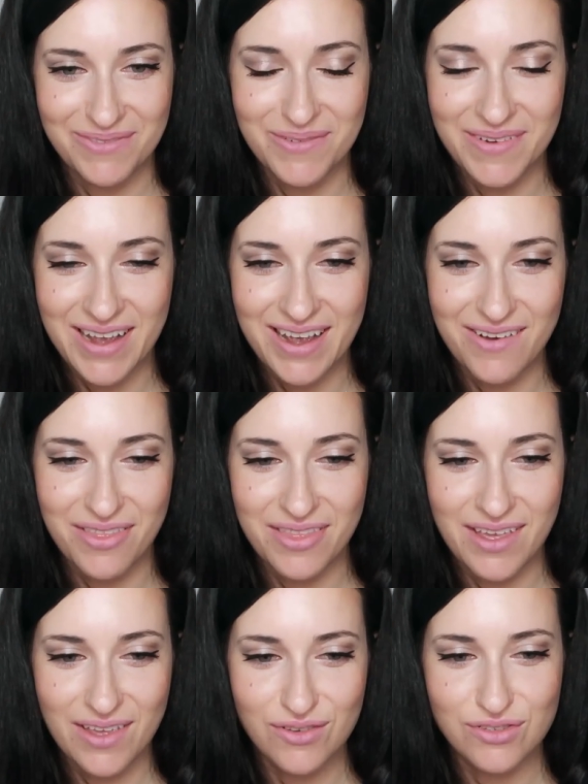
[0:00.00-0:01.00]
Wow.
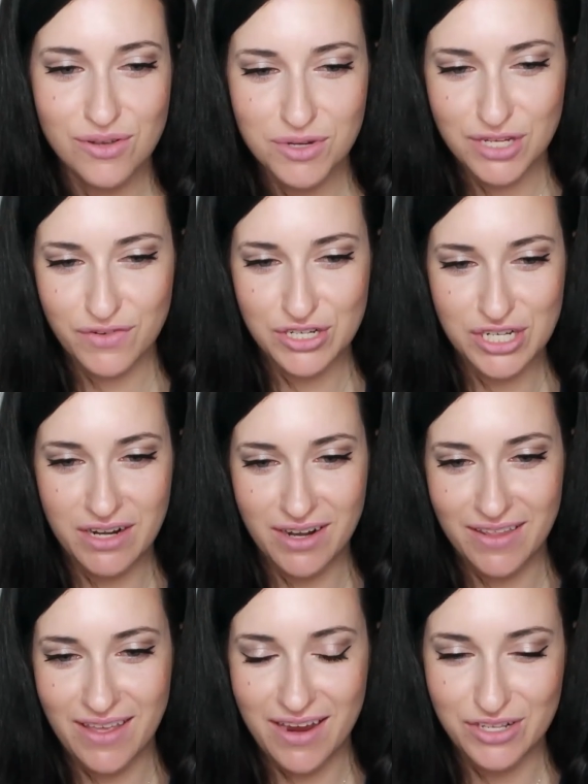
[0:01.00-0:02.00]
Thank you so much for
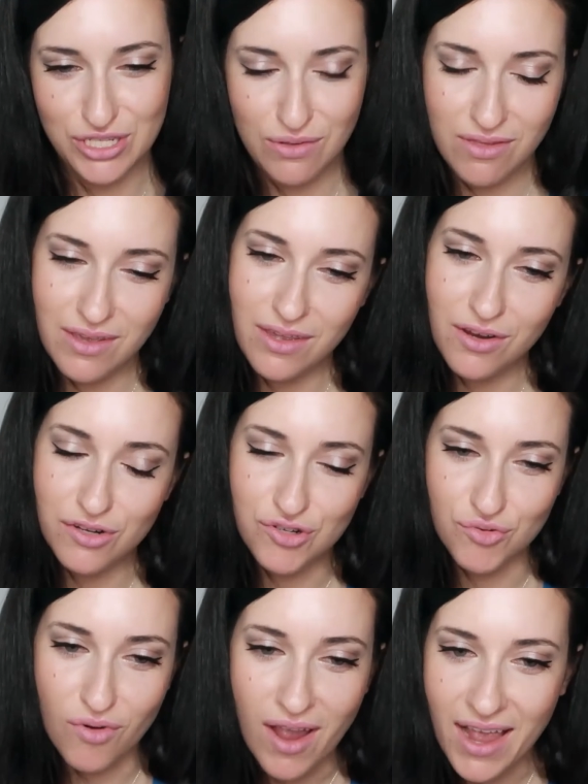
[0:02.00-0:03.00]
sharing that. Do you think your
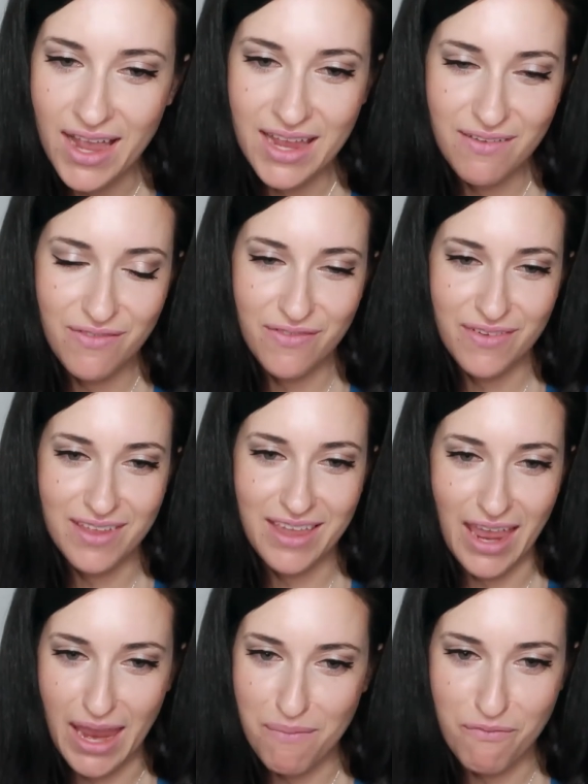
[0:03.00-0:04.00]
drive
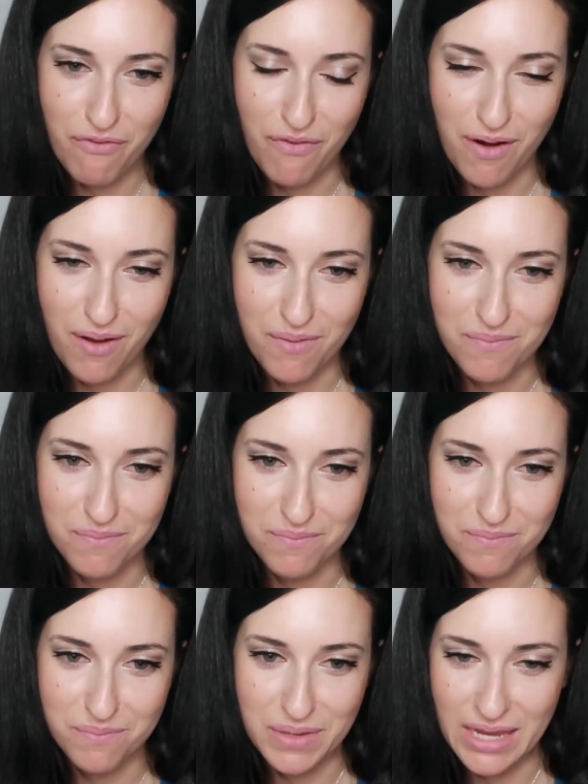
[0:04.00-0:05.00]
came from
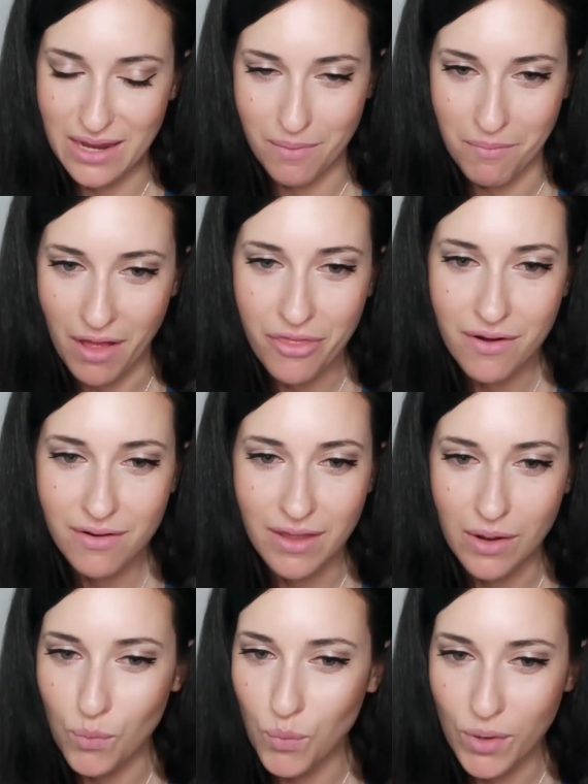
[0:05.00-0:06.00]
being a mother?
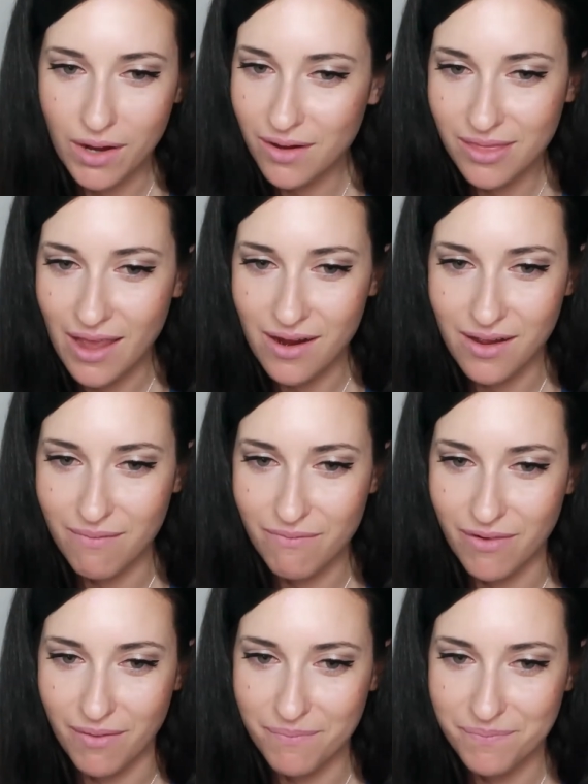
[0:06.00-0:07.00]
Where did that come
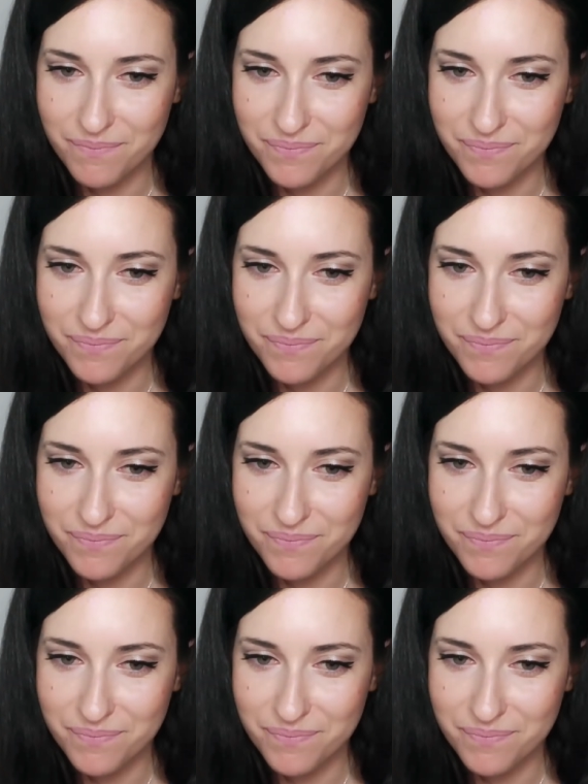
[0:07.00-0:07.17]
from?